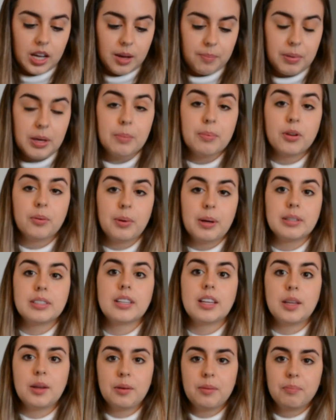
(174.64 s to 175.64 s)
people
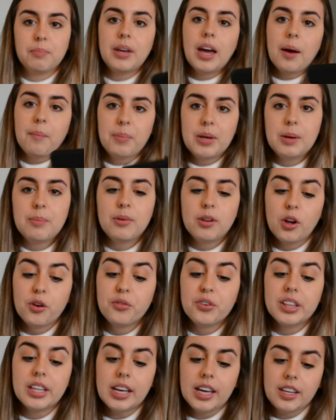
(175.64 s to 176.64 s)

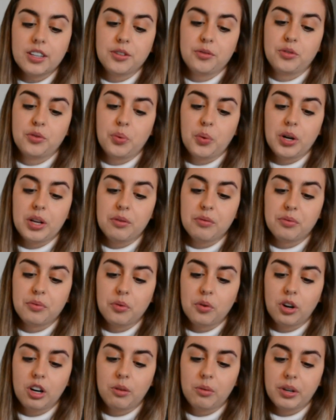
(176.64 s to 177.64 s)
over the age of
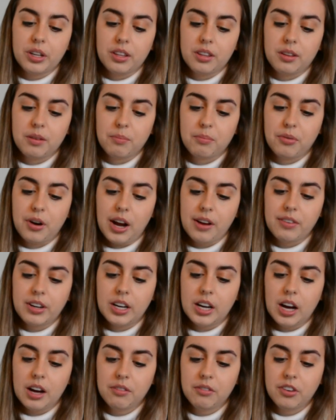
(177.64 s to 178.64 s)
24 with private
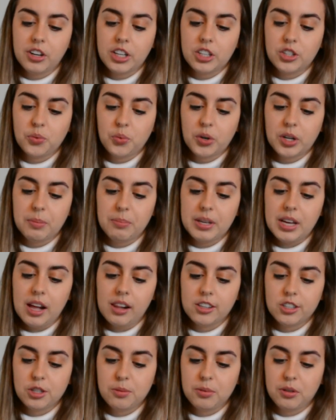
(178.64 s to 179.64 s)
coverage wouldn't be
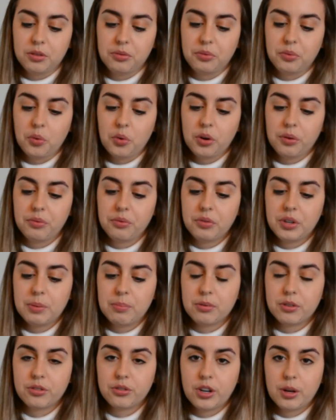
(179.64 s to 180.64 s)
eligible for free
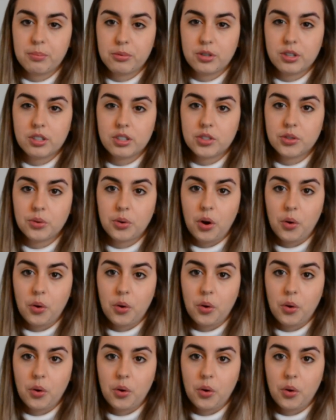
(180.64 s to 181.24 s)
prescriptions through